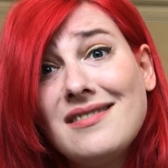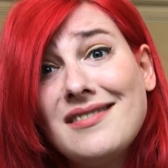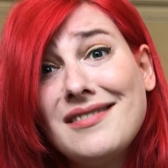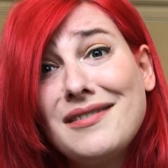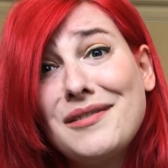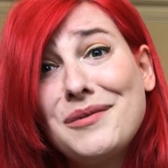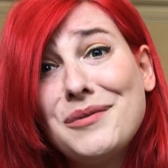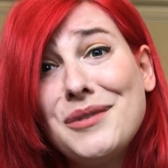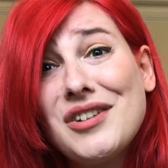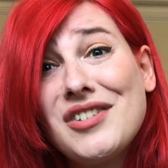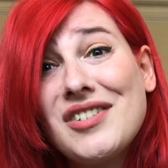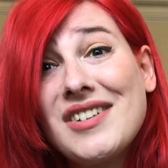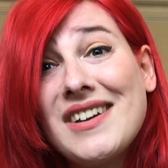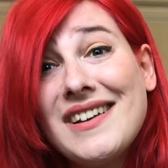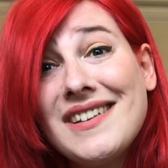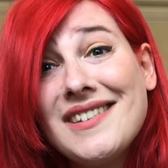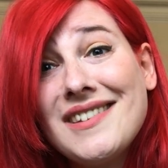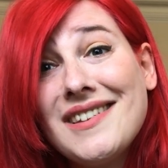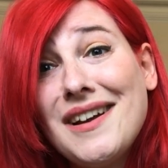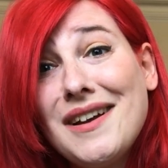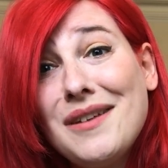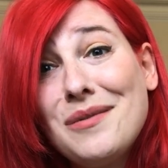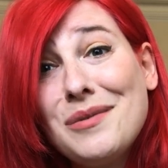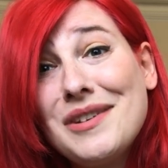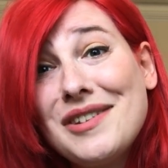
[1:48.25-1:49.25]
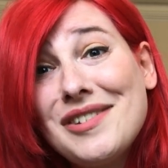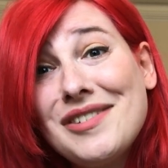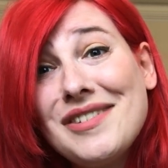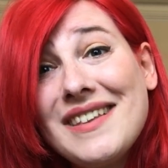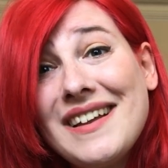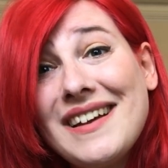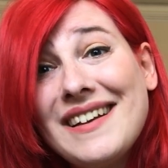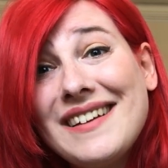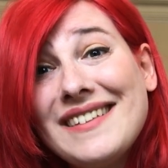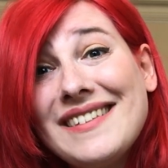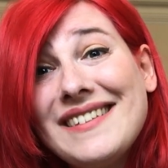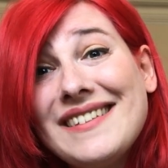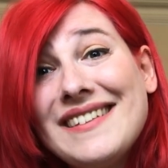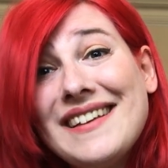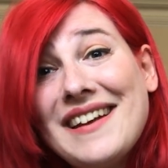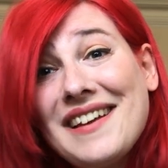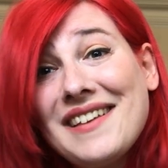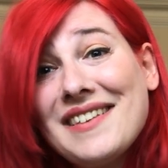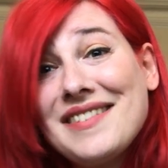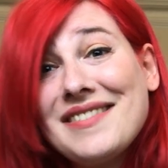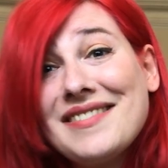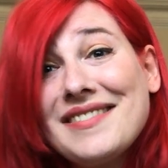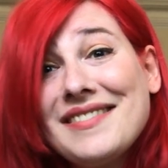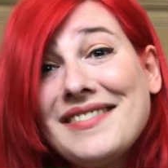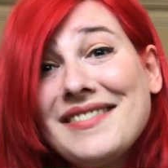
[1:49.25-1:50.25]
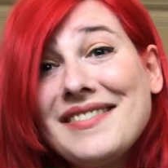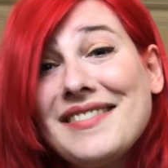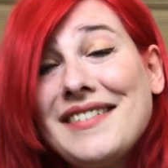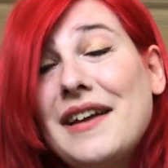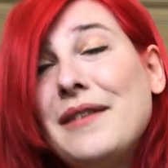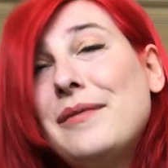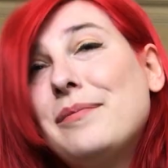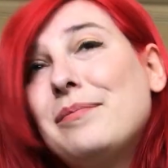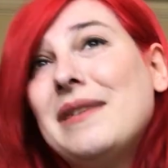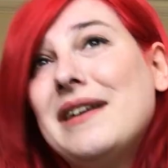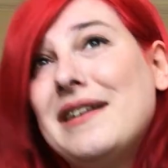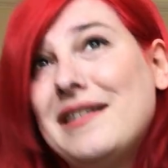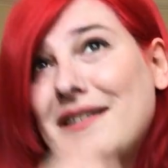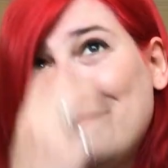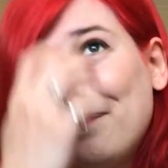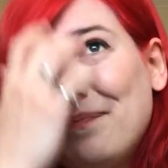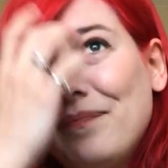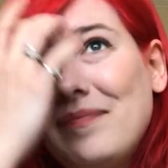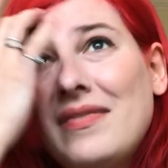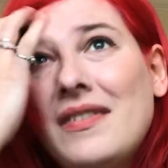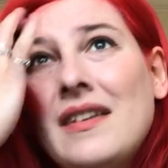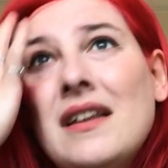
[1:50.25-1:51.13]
in which case I would do that. Yes, like bees.